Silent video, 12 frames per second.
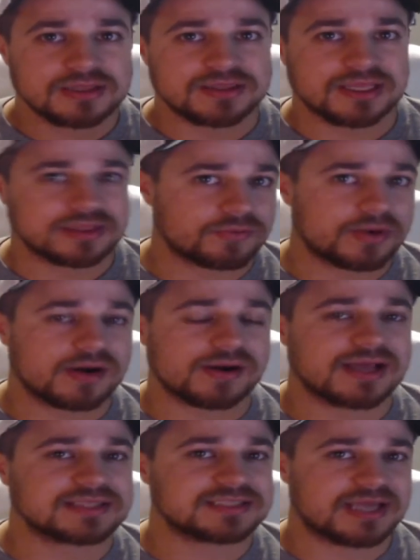that the
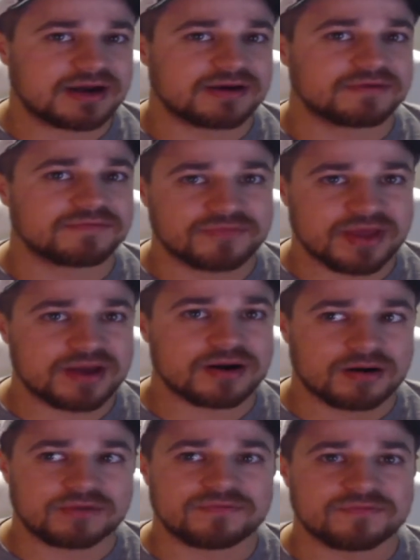railcats have that
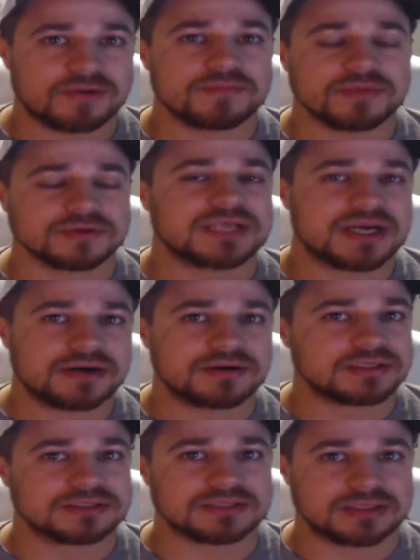are from those
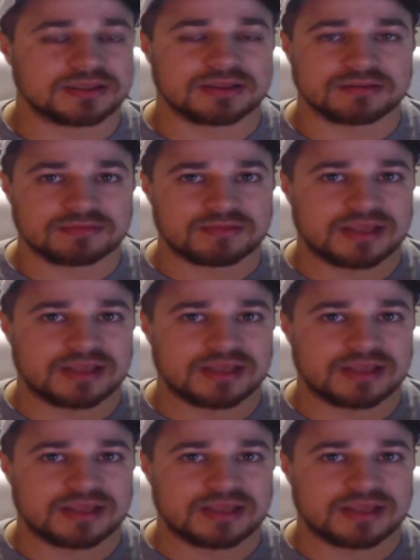areas it,